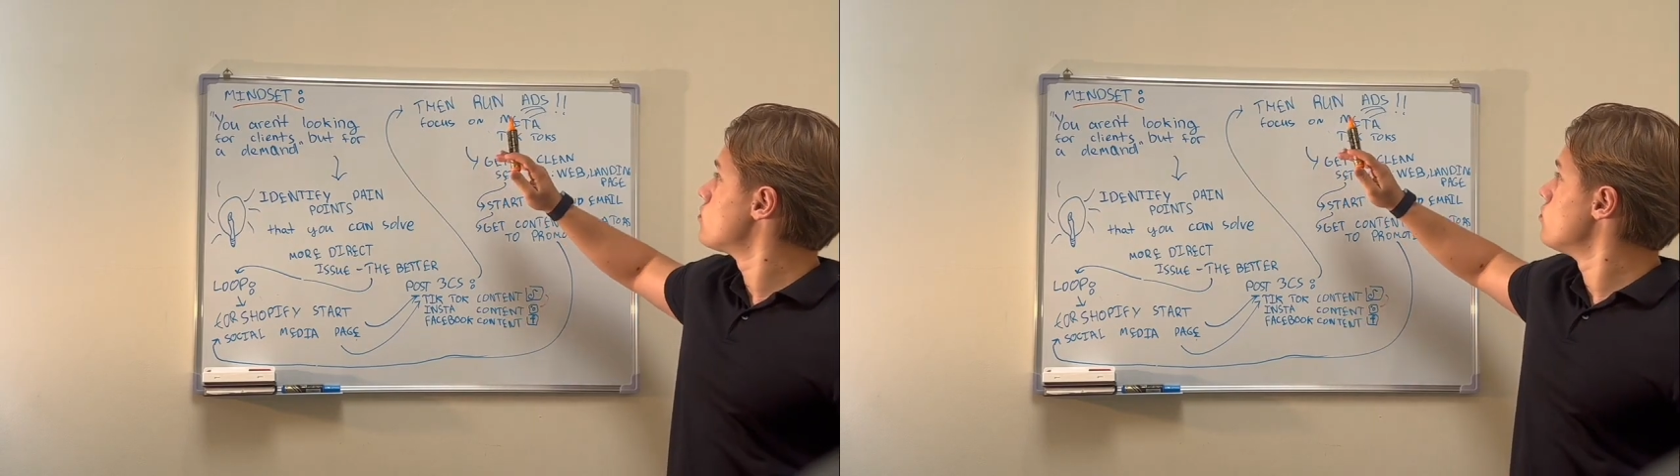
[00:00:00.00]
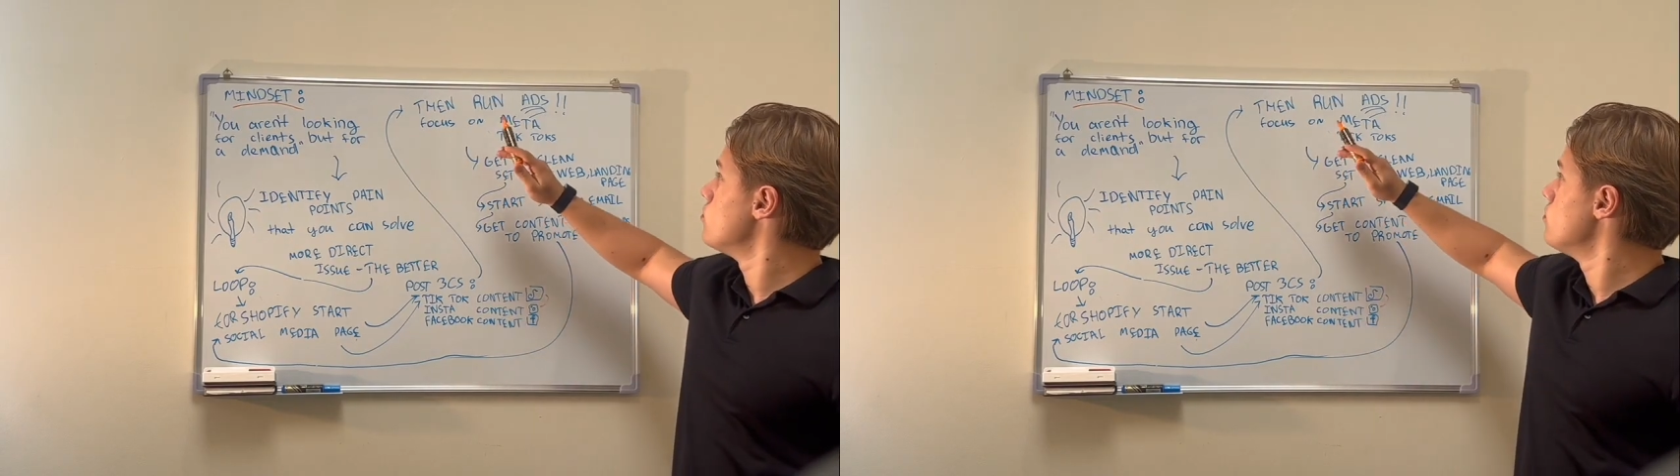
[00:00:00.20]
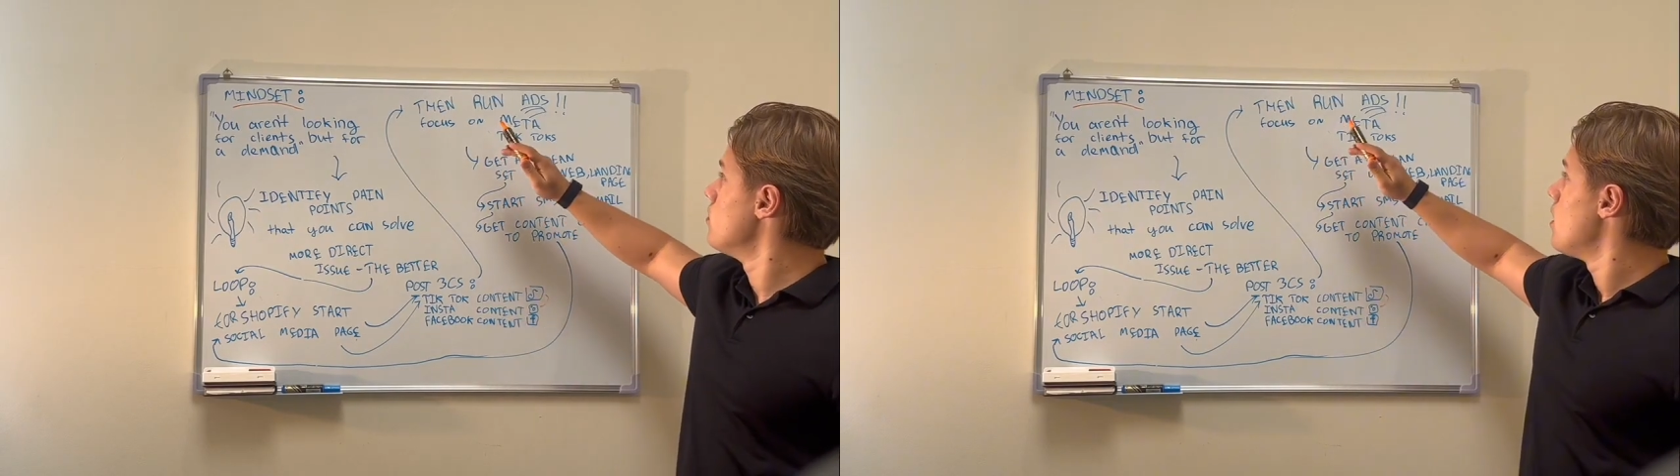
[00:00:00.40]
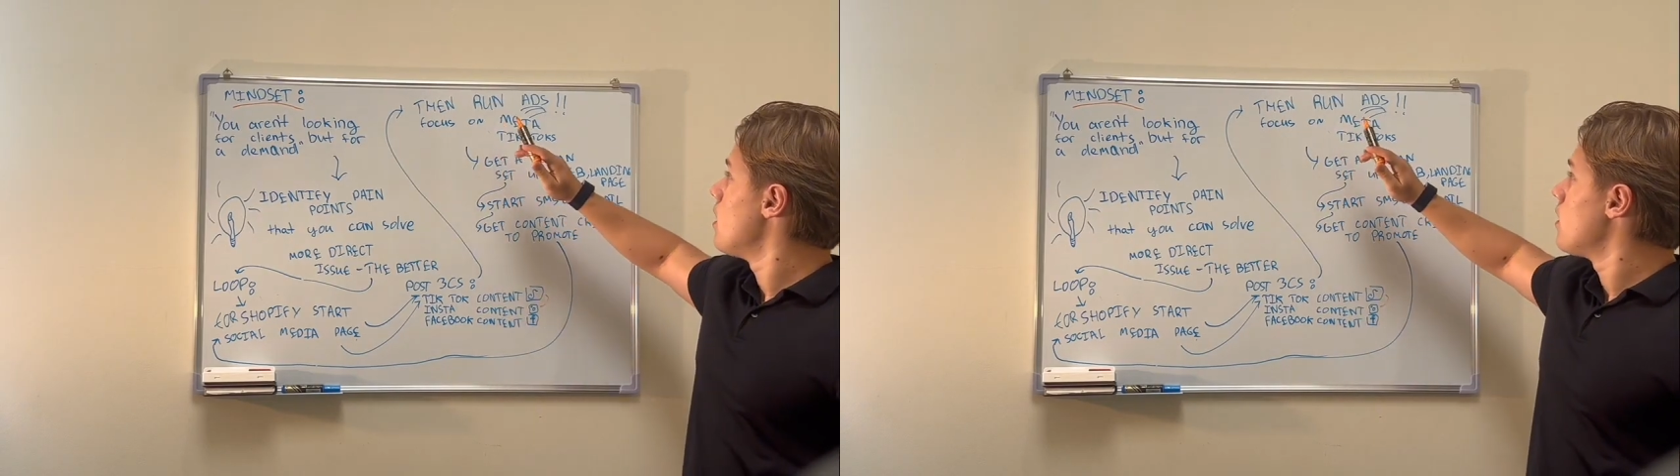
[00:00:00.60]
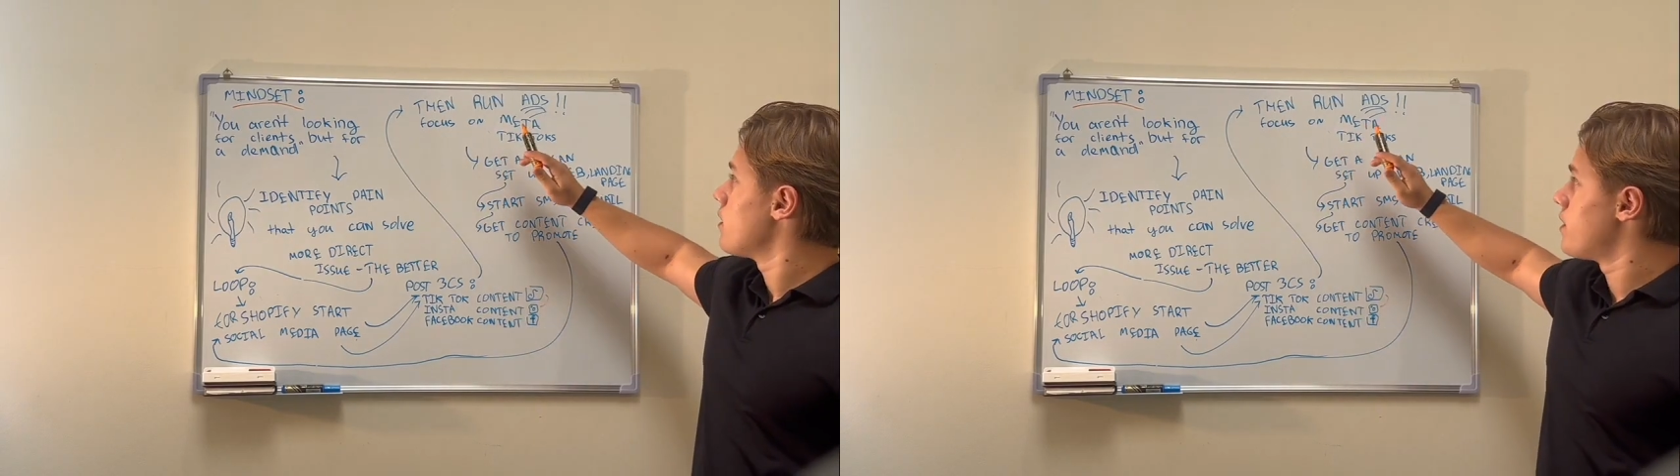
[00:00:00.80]
to
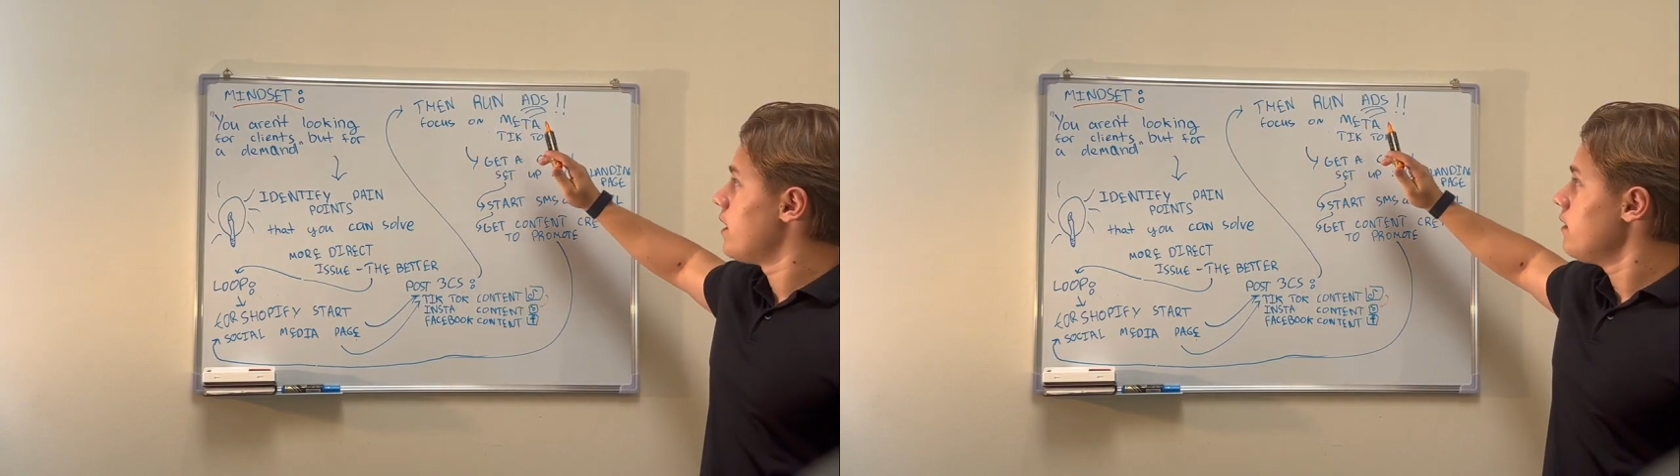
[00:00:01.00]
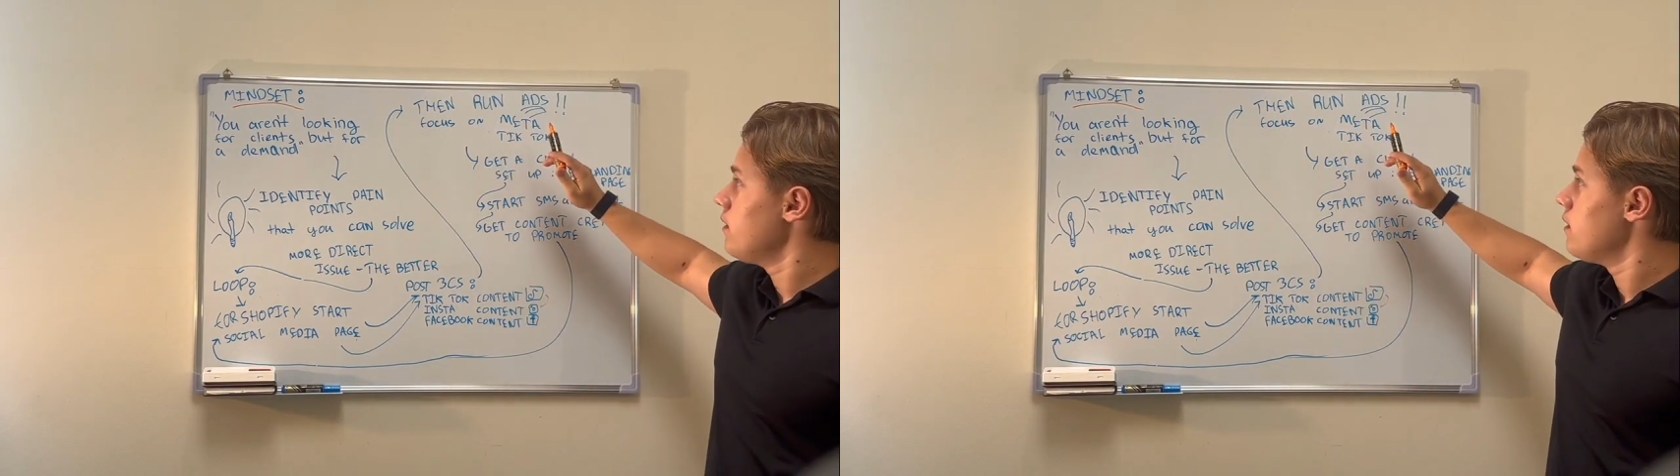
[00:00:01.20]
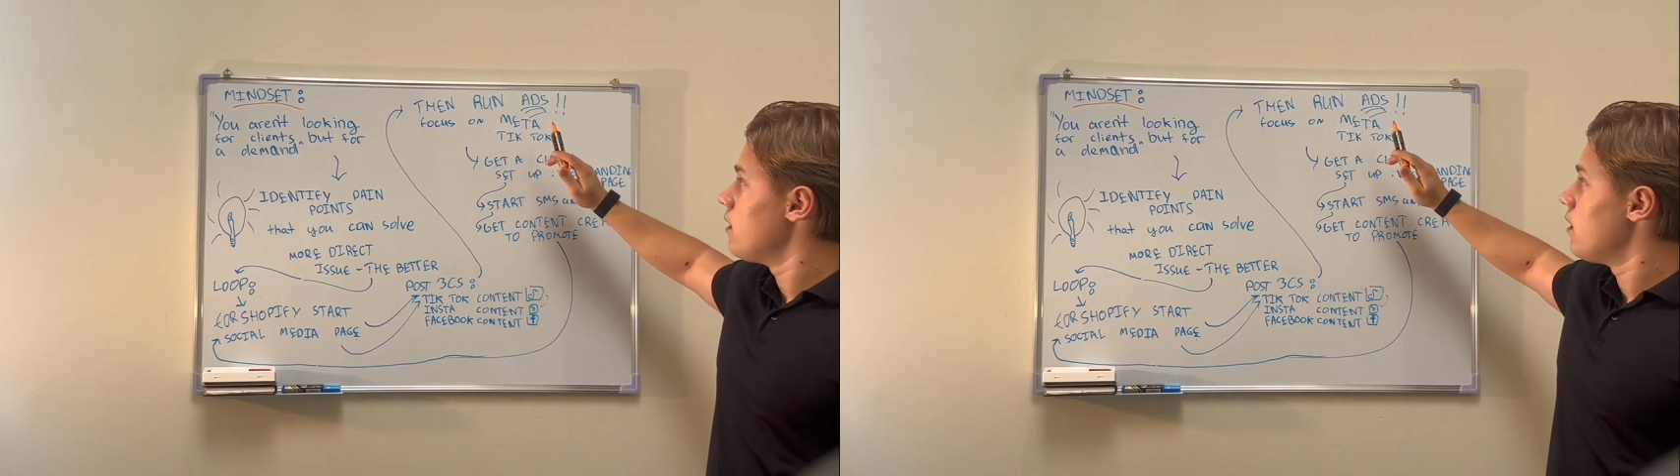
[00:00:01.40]
then